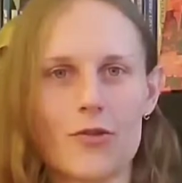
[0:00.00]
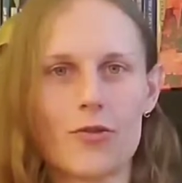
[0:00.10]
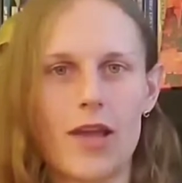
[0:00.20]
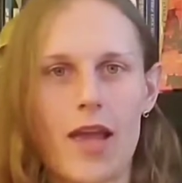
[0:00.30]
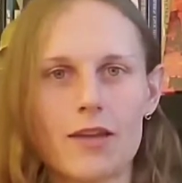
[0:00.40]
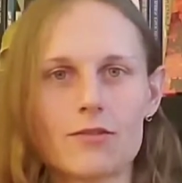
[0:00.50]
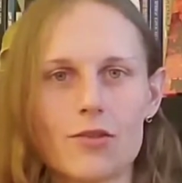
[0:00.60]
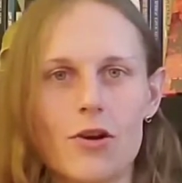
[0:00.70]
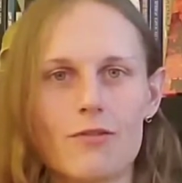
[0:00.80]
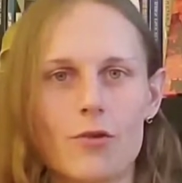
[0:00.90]
through the Ein
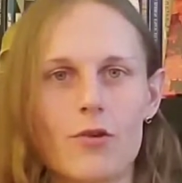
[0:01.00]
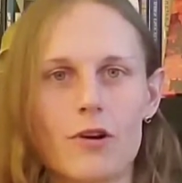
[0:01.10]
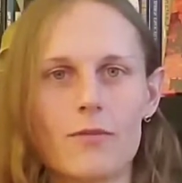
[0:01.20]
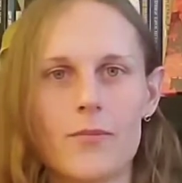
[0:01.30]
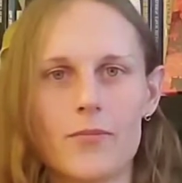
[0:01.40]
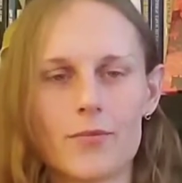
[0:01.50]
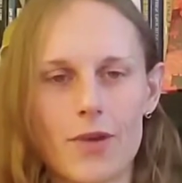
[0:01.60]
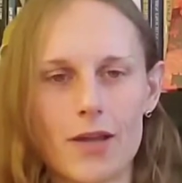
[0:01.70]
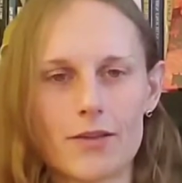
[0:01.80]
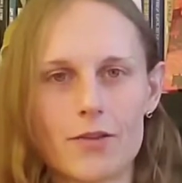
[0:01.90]
Sof Or,
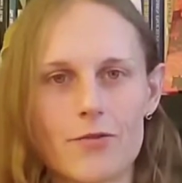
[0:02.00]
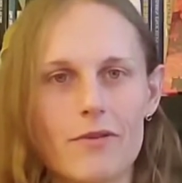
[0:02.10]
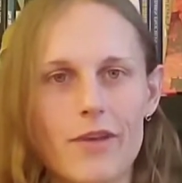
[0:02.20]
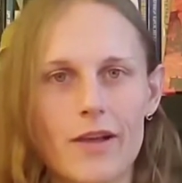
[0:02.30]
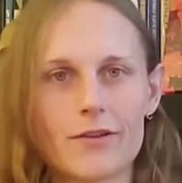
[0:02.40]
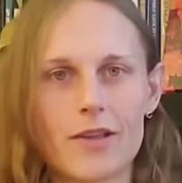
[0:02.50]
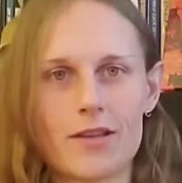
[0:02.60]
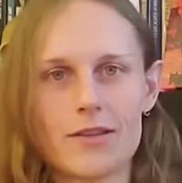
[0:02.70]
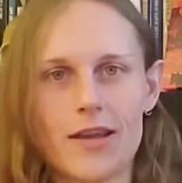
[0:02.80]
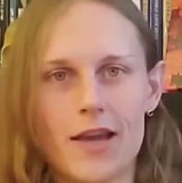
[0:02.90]
right, the three veils,
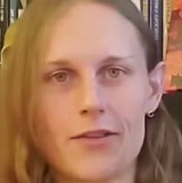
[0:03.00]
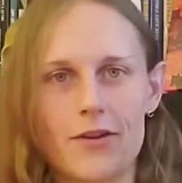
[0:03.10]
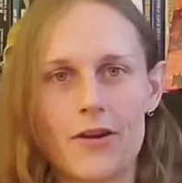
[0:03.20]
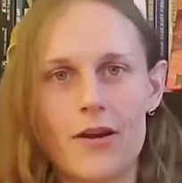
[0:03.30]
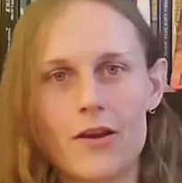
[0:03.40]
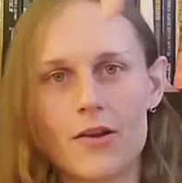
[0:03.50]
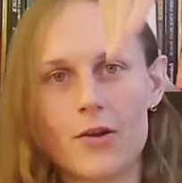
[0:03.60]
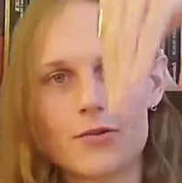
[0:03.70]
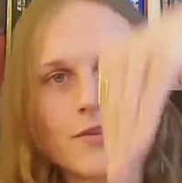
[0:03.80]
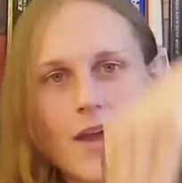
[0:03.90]
into Kether,
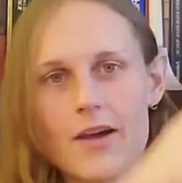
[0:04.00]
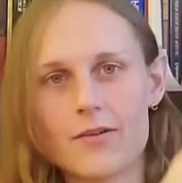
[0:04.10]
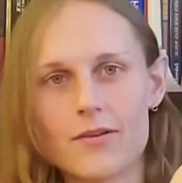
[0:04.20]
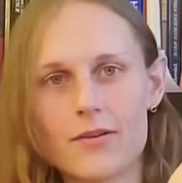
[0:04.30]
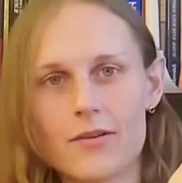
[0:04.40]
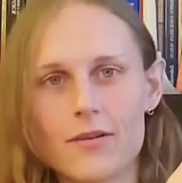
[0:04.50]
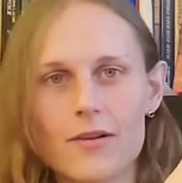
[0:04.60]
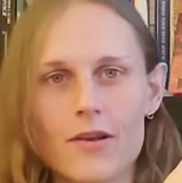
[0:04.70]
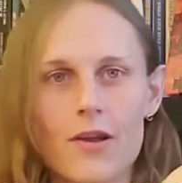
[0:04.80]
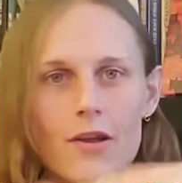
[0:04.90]
goes down.
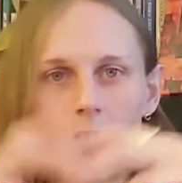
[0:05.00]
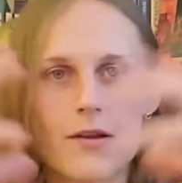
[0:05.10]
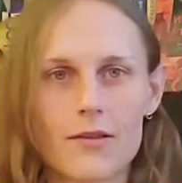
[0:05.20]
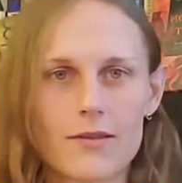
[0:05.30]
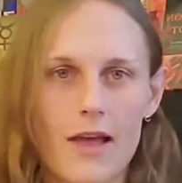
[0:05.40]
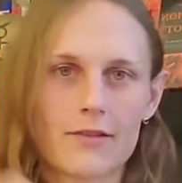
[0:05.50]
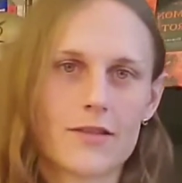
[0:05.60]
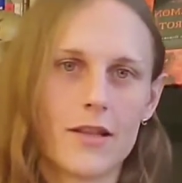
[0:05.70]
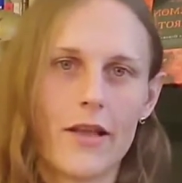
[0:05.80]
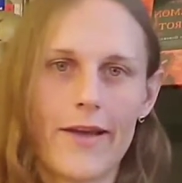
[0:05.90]
That's
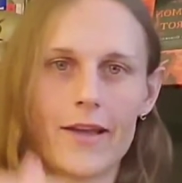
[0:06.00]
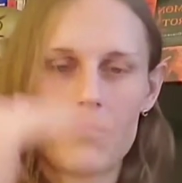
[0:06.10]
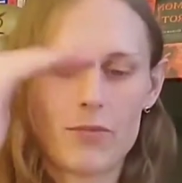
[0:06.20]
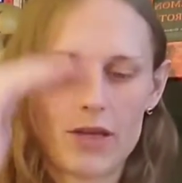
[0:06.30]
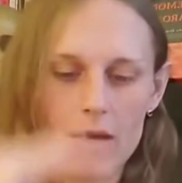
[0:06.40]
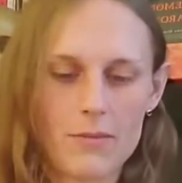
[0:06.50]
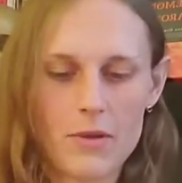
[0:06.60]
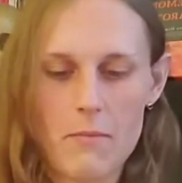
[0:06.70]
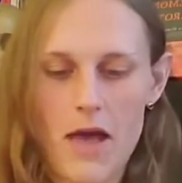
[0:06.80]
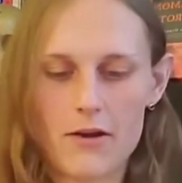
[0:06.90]
the light
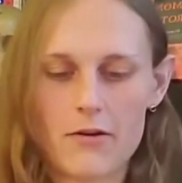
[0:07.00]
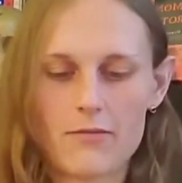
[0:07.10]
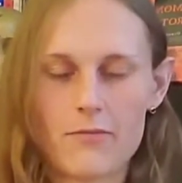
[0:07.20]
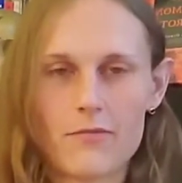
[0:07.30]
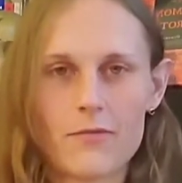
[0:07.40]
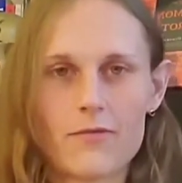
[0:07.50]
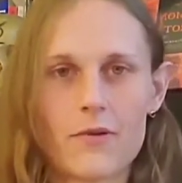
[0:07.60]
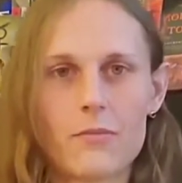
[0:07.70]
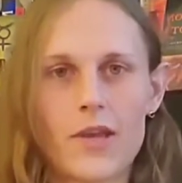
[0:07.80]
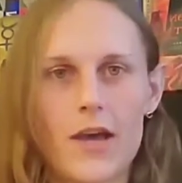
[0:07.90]
becoming matter,
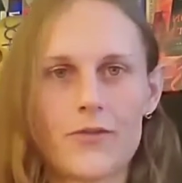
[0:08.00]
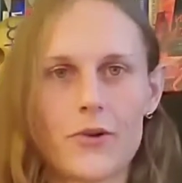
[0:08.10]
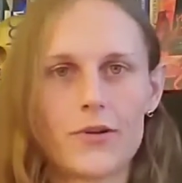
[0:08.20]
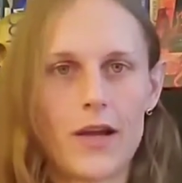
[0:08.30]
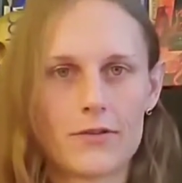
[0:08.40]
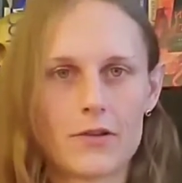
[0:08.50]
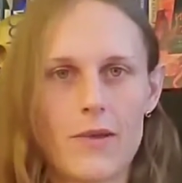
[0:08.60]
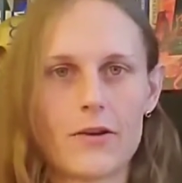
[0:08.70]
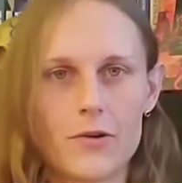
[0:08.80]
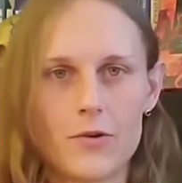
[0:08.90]
from Kether down to
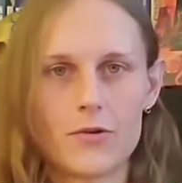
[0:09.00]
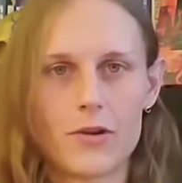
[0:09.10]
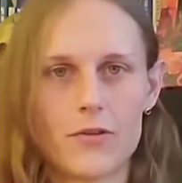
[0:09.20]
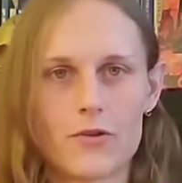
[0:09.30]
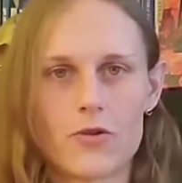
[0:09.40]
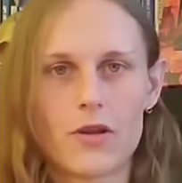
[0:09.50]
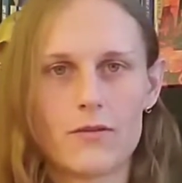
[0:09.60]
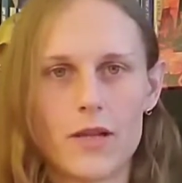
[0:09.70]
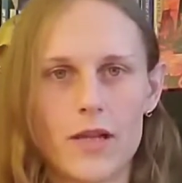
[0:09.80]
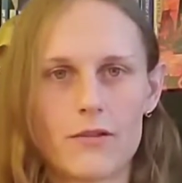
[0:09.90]
Malkuth on the Tree of
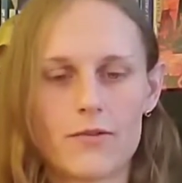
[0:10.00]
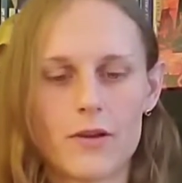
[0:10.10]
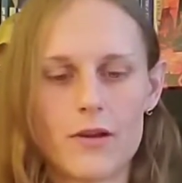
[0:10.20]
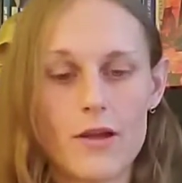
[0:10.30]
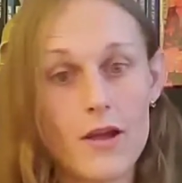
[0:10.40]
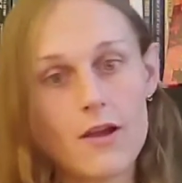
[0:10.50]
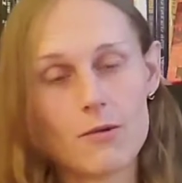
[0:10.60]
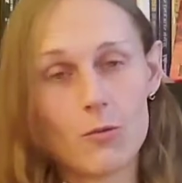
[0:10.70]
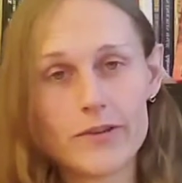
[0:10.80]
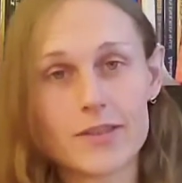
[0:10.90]
Life.
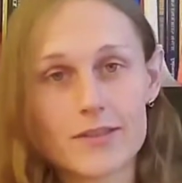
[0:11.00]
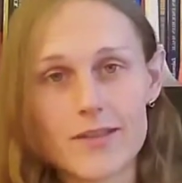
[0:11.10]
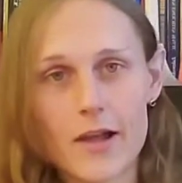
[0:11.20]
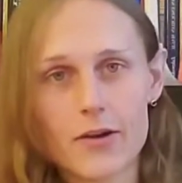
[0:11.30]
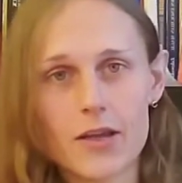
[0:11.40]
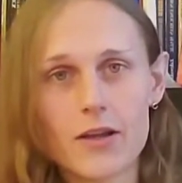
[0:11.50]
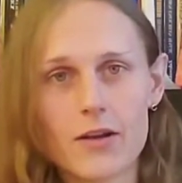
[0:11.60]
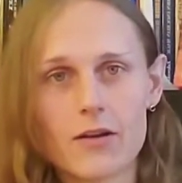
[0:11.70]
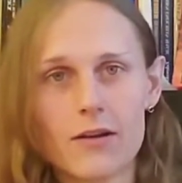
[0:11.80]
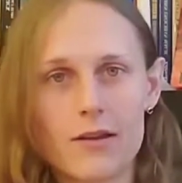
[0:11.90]
Once it's down
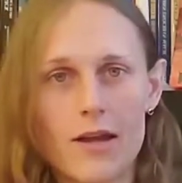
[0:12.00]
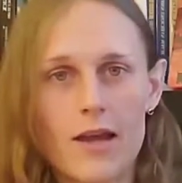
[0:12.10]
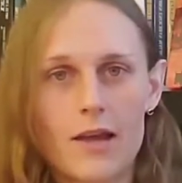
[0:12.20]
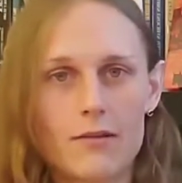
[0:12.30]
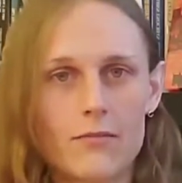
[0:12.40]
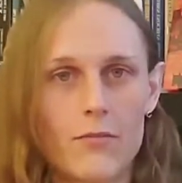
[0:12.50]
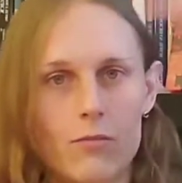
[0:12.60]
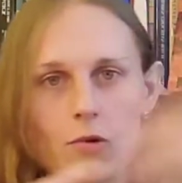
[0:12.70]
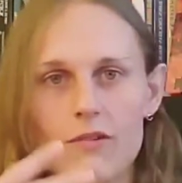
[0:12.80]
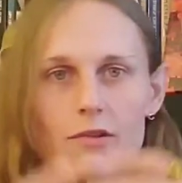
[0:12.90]
here, and
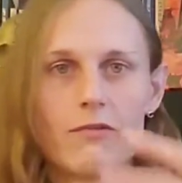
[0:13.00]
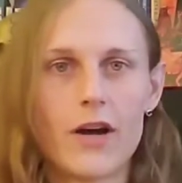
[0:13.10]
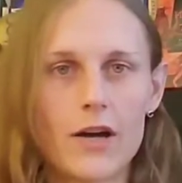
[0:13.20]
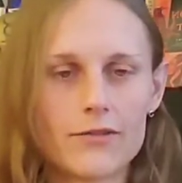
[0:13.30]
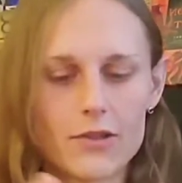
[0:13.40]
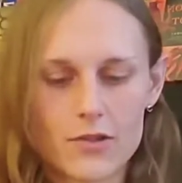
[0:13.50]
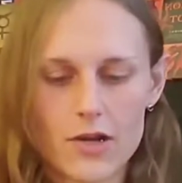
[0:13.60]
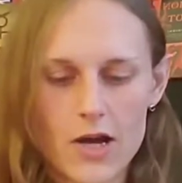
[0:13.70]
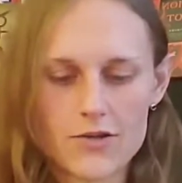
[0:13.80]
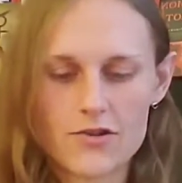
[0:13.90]
we've evolved into
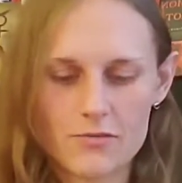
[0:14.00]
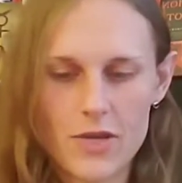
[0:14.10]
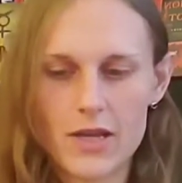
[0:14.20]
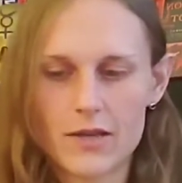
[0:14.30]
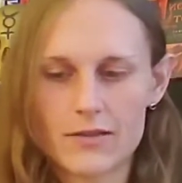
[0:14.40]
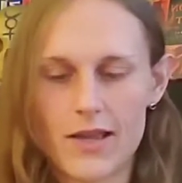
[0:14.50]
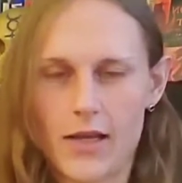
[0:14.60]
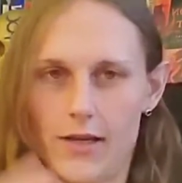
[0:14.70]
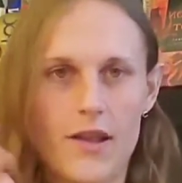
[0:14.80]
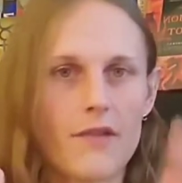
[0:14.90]
conscious beings that
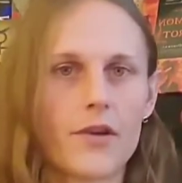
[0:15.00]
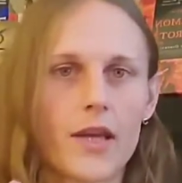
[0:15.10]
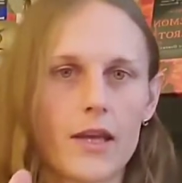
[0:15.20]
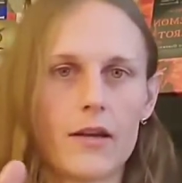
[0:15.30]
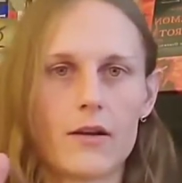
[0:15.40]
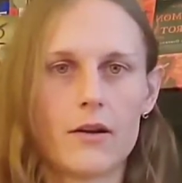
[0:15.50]
can navigate